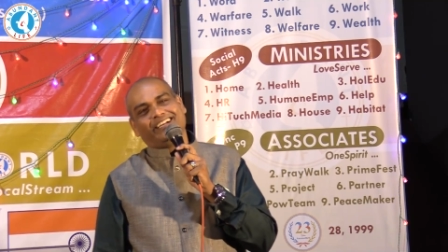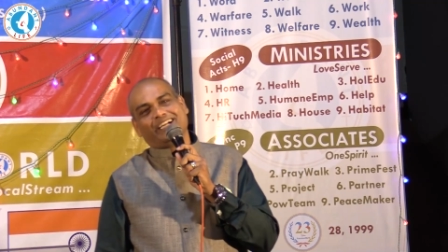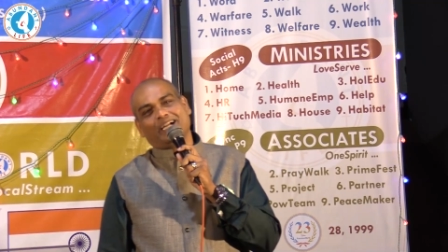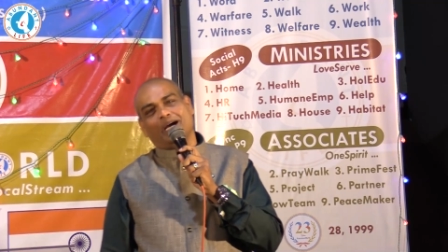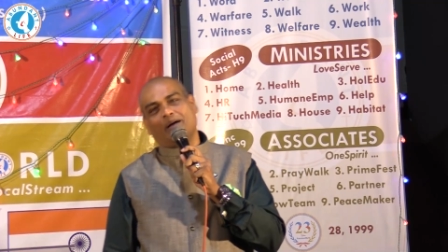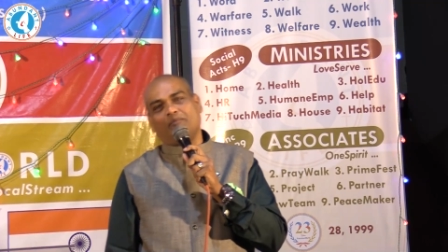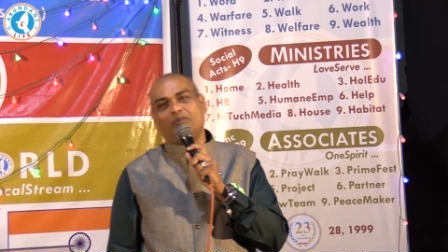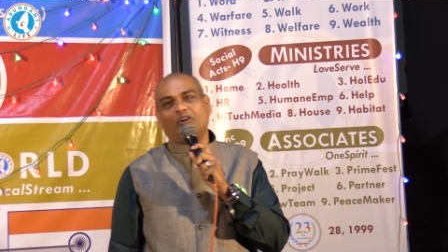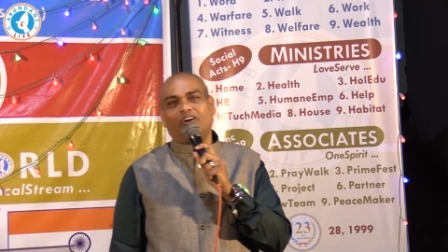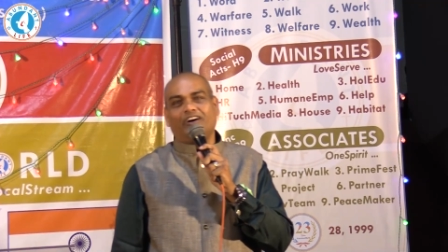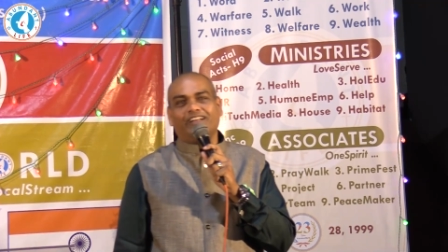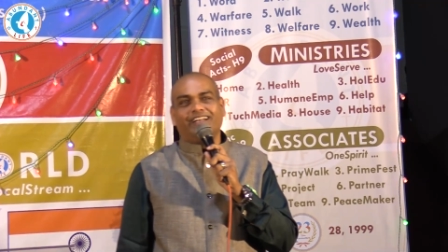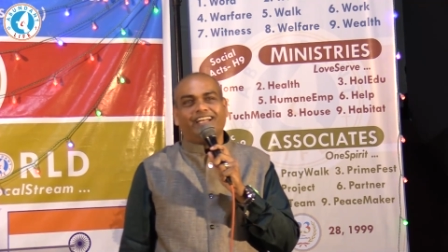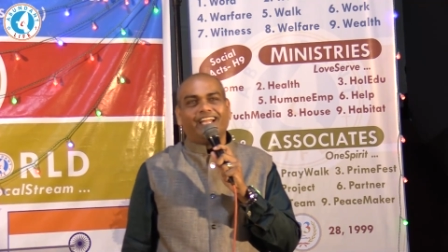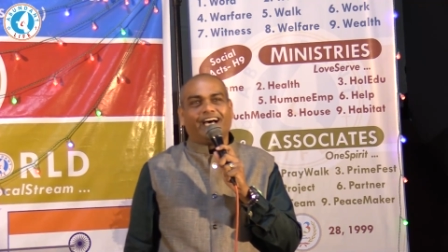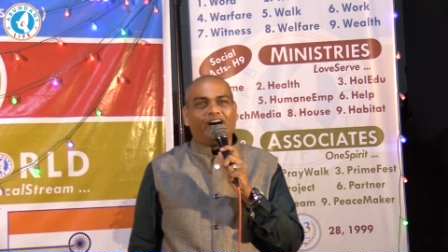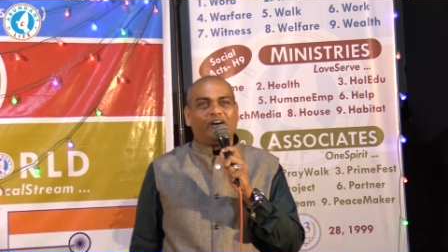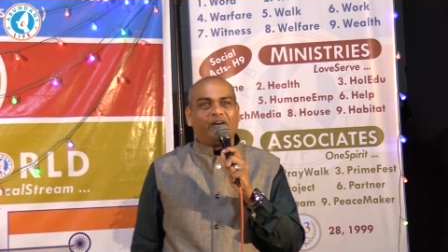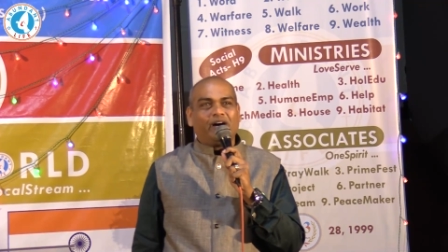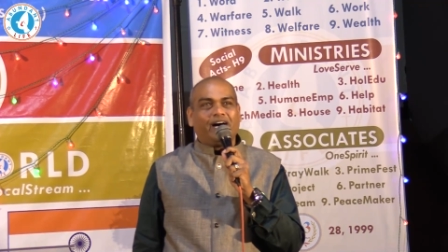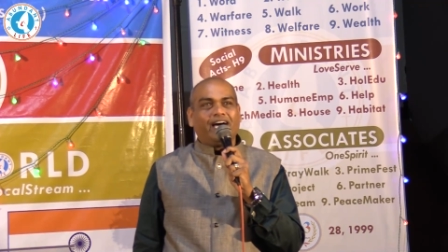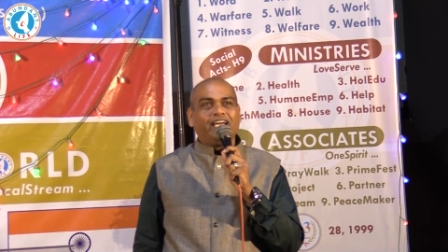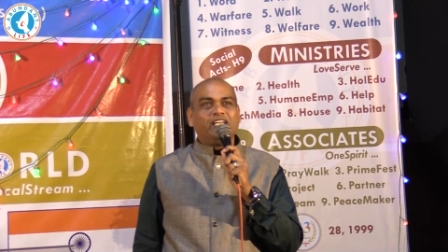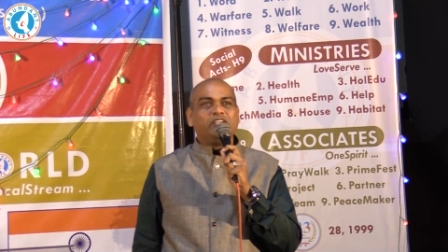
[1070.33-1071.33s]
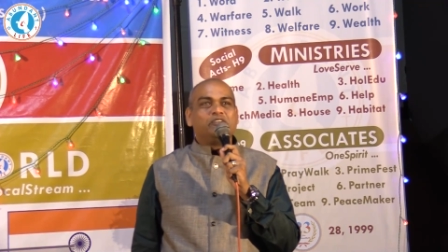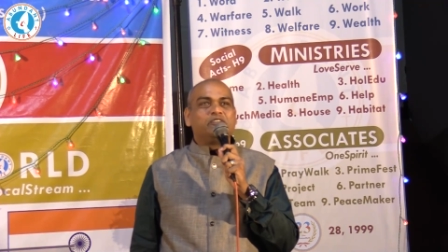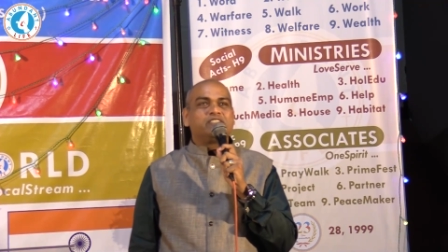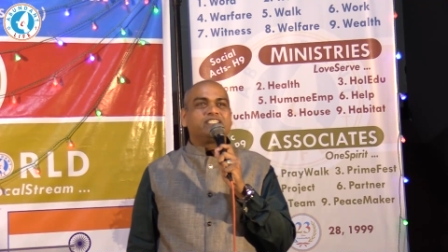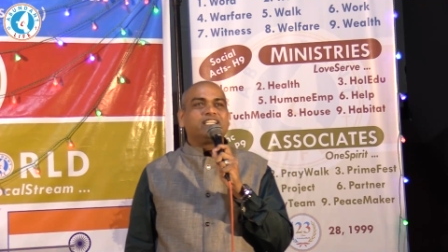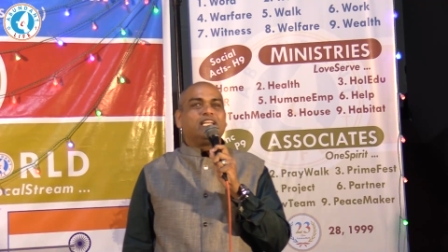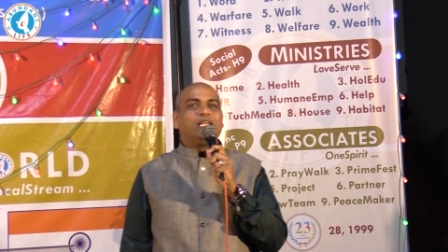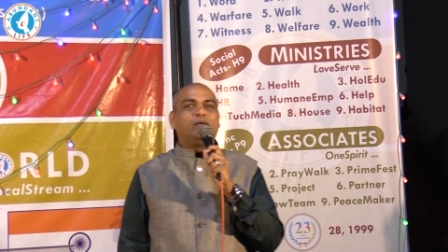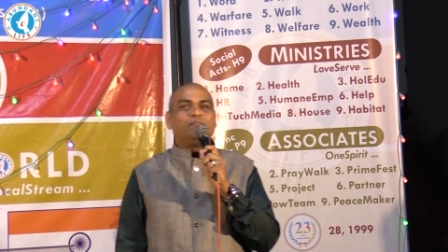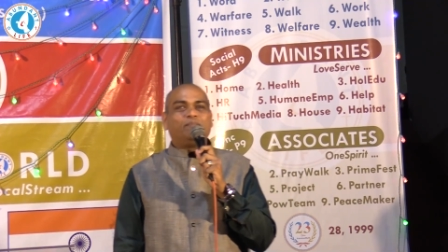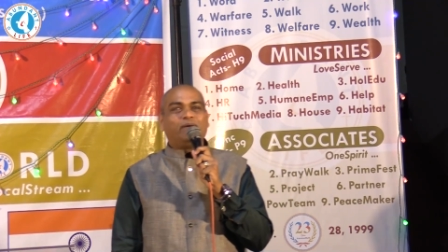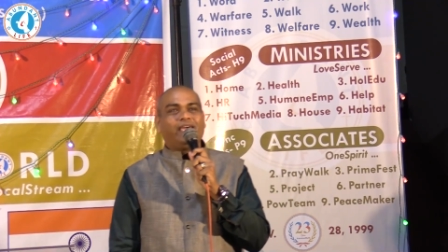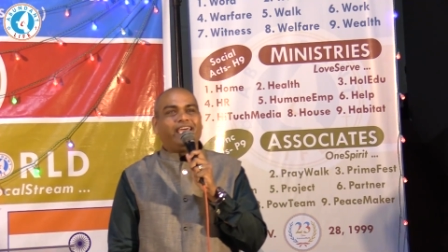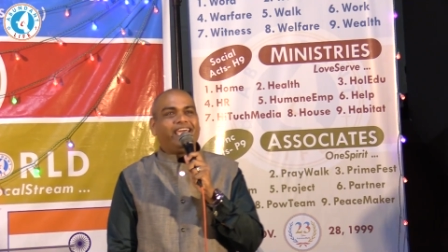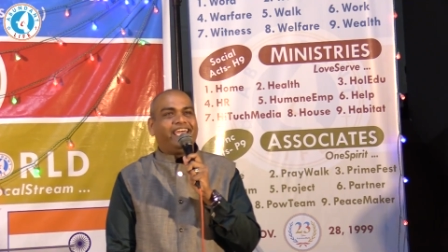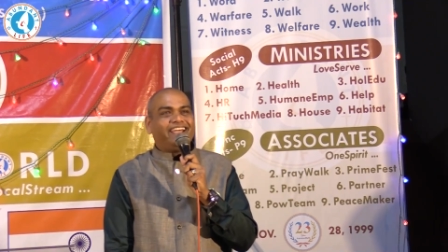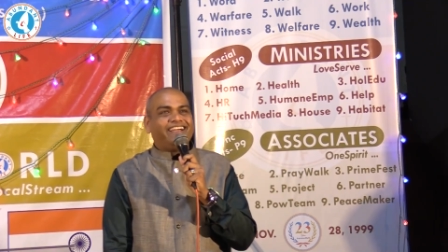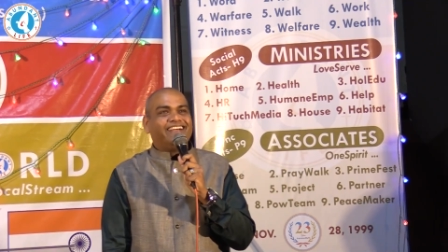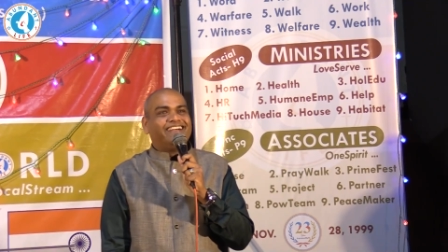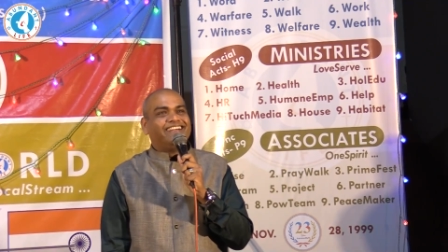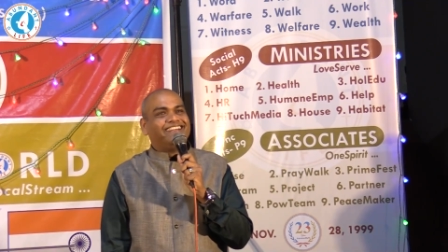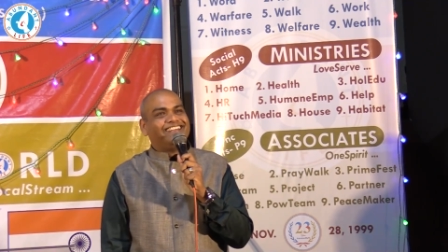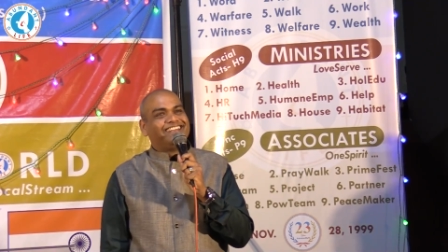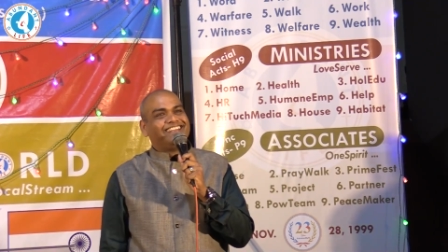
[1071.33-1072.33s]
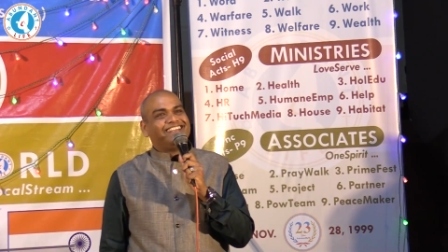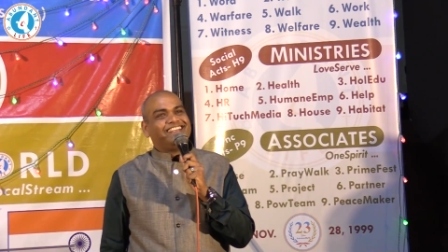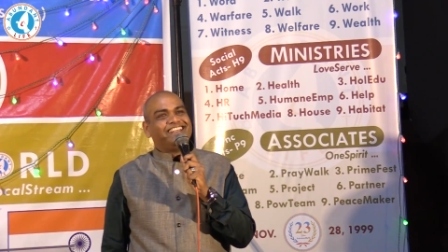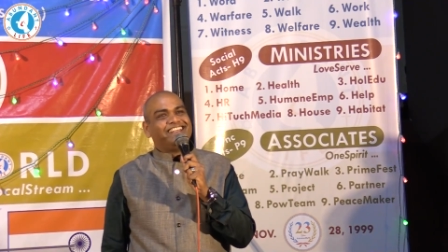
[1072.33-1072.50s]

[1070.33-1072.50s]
Come on now, are you sleeping?